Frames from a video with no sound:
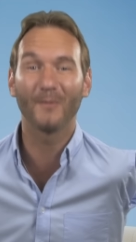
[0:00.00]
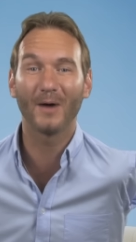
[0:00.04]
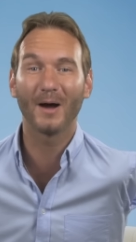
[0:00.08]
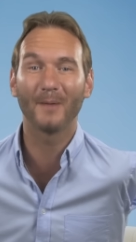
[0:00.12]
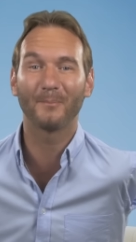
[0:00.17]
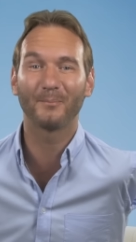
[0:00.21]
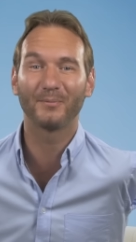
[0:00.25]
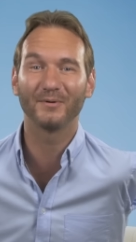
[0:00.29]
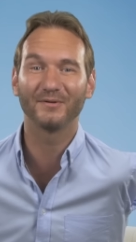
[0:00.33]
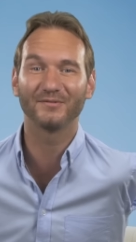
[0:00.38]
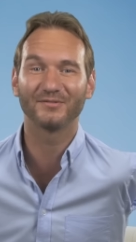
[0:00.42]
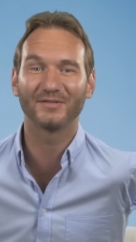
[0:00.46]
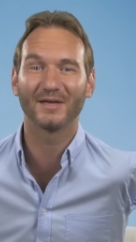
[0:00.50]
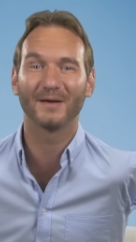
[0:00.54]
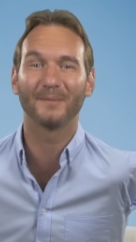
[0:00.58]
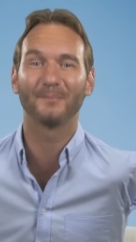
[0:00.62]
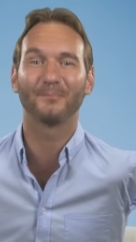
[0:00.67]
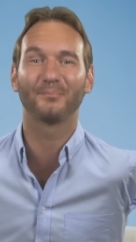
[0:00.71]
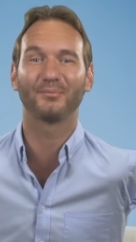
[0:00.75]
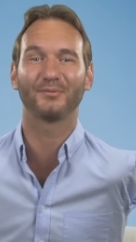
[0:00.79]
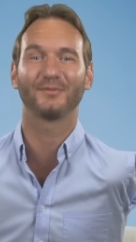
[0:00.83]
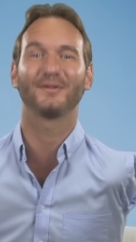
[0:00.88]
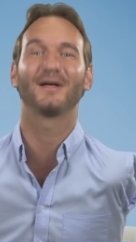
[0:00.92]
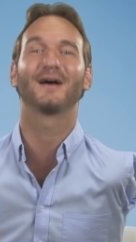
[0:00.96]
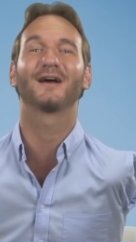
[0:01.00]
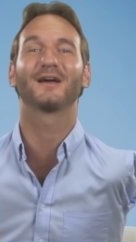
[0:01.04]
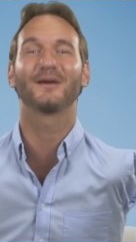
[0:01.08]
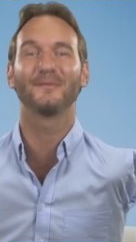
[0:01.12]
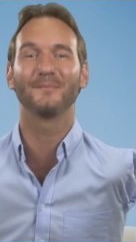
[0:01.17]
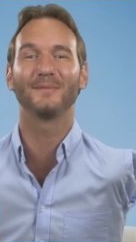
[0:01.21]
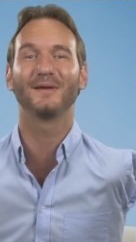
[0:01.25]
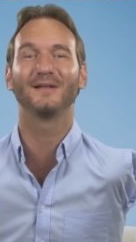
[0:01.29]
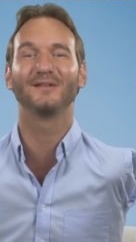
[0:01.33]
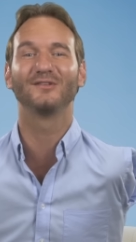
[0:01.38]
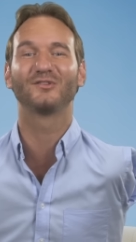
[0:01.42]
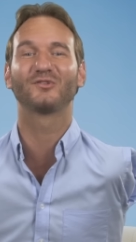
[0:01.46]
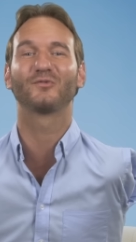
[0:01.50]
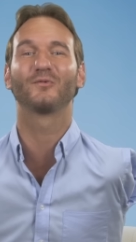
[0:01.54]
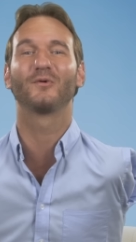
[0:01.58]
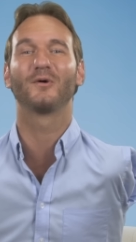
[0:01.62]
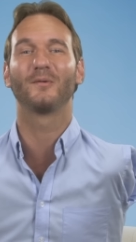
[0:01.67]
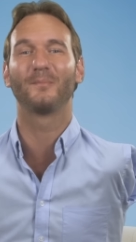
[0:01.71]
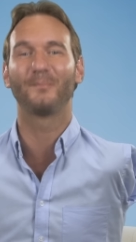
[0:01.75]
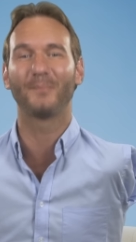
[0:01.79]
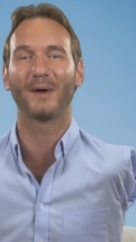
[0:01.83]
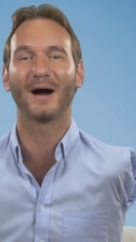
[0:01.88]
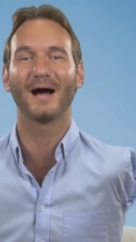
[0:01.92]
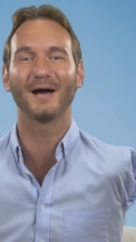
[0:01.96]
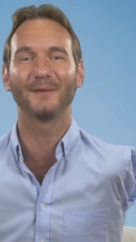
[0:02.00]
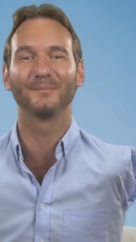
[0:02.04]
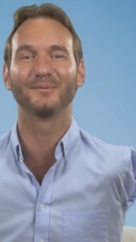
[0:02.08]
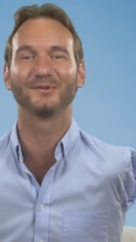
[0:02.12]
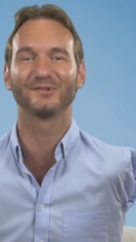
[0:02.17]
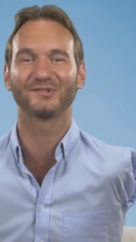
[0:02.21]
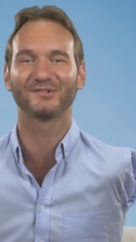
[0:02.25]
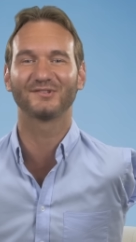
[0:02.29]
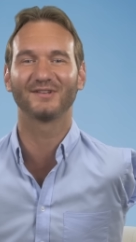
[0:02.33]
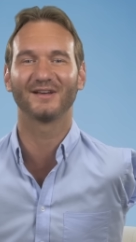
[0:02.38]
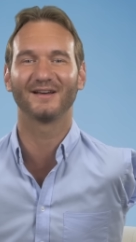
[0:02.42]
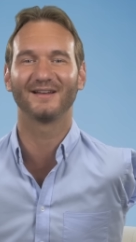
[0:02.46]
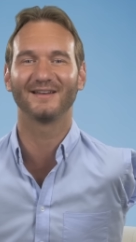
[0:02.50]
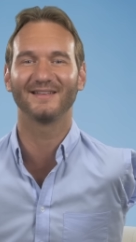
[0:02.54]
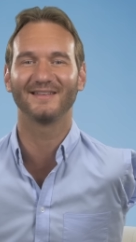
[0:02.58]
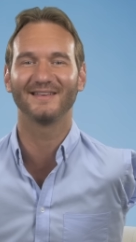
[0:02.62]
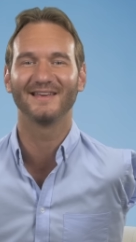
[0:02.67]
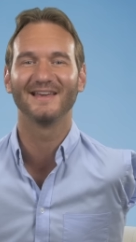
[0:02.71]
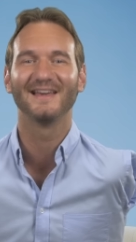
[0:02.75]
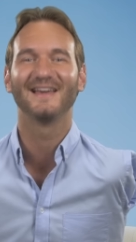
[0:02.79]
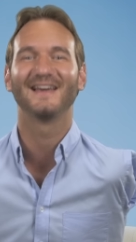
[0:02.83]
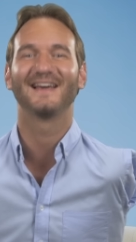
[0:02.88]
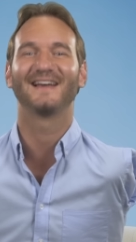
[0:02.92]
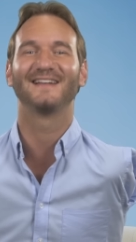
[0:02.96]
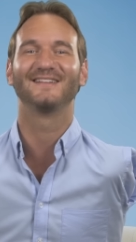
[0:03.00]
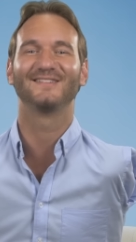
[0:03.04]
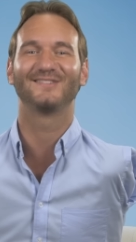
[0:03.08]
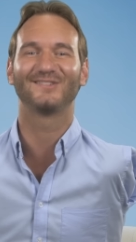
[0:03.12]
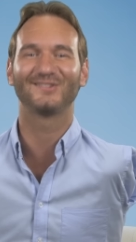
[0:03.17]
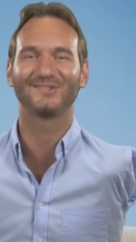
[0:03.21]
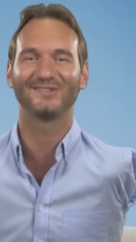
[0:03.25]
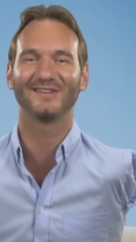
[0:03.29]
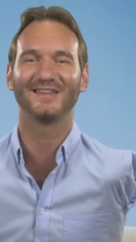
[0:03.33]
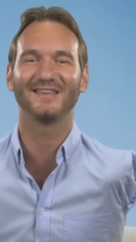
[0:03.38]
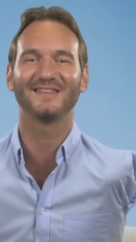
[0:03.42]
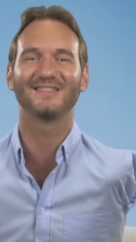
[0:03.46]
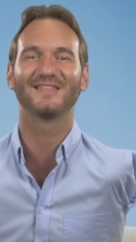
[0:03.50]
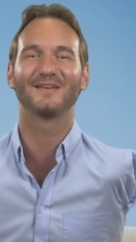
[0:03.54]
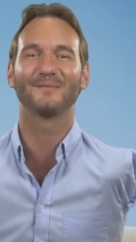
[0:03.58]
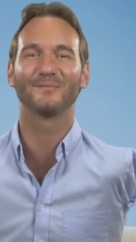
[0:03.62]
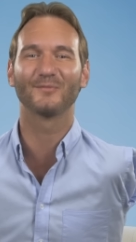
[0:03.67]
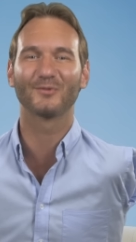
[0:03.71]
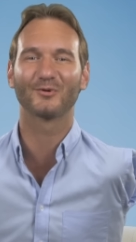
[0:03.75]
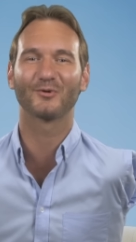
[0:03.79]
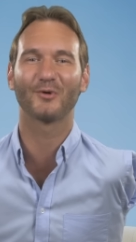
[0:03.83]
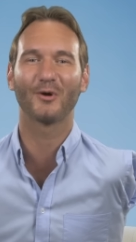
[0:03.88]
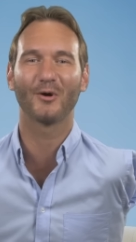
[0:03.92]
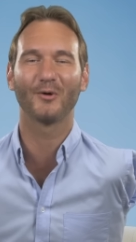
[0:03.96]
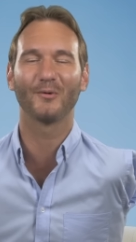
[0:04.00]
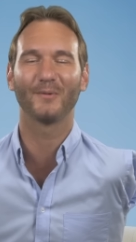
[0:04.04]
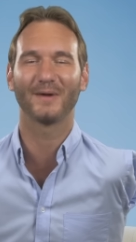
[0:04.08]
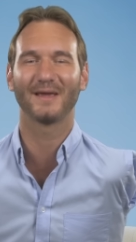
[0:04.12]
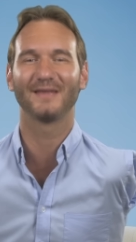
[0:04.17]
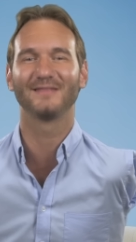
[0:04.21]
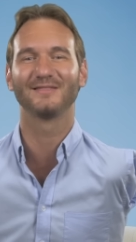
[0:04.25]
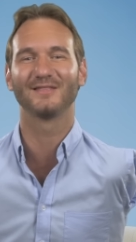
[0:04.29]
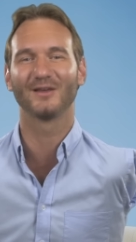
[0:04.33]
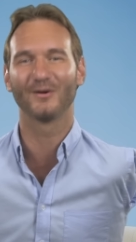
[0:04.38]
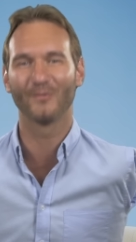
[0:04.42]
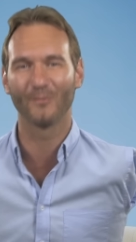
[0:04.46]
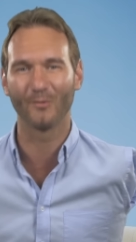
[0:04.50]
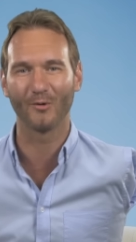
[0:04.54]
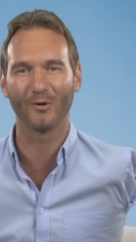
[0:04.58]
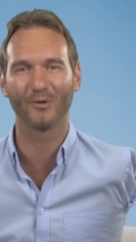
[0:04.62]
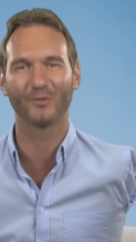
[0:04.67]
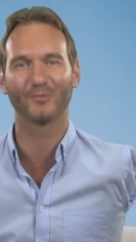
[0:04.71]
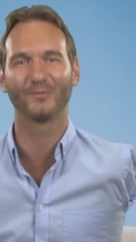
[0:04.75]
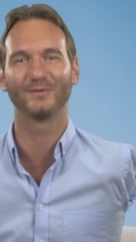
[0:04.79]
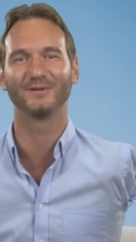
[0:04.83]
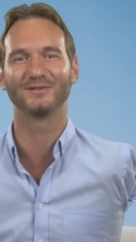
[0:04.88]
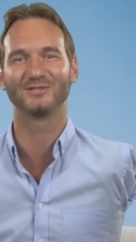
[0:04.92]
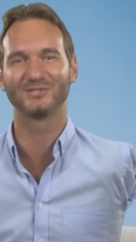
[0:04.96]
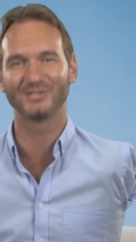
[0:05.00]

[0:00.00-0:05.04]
up with them, plug them into a Bible study, and see them grow in their walk with